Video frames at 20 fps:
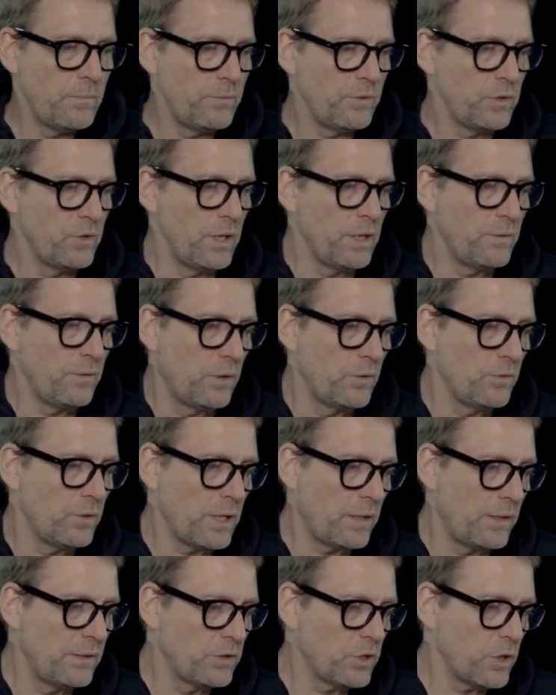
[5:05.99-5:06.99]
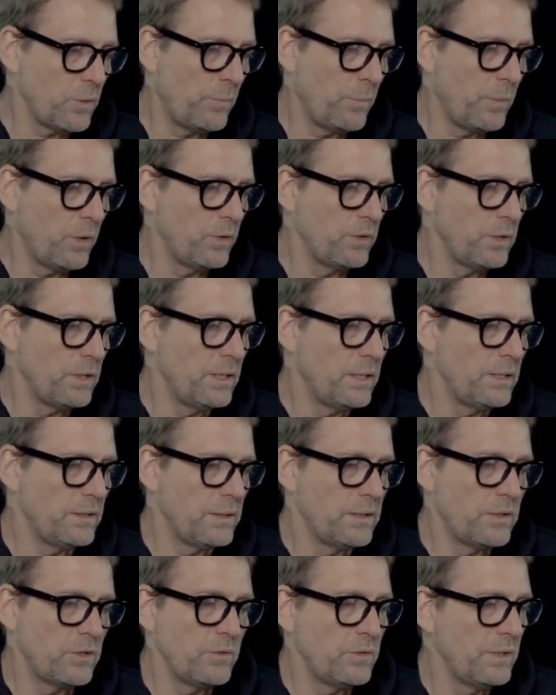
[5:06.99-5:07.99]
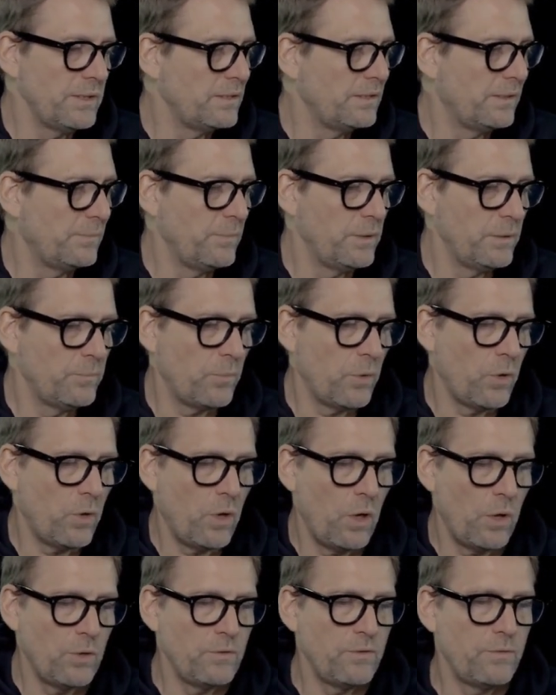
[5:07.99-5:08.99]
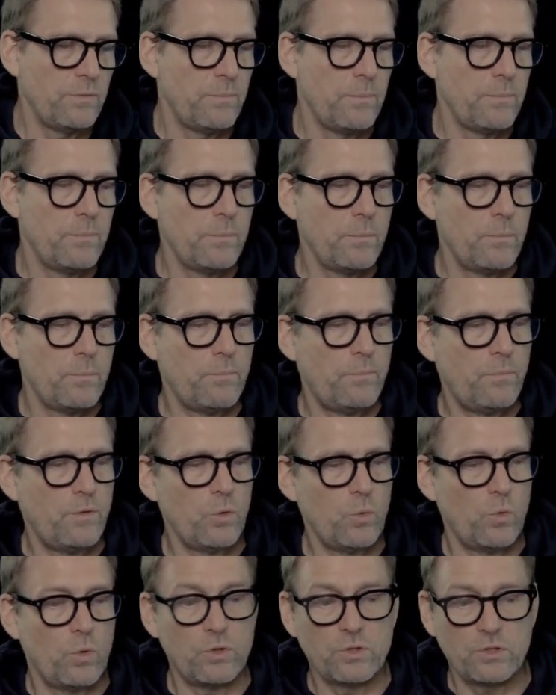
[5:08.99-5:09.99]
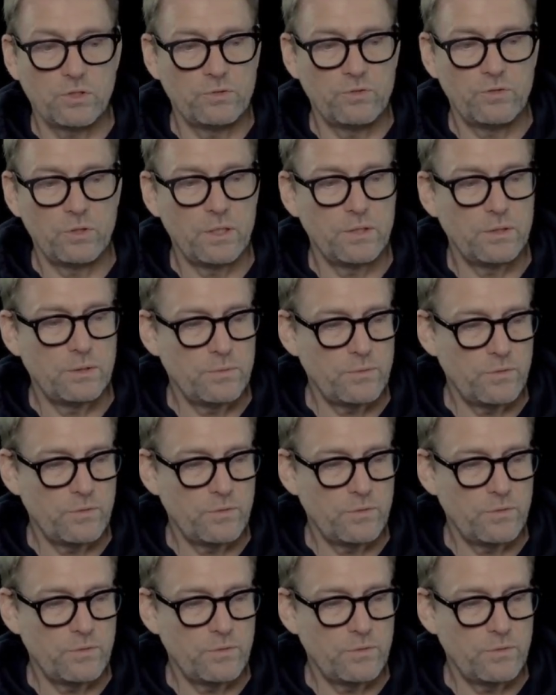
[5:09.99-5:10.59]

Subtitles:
You have a great top bowl here that you can simply pull off towards the front.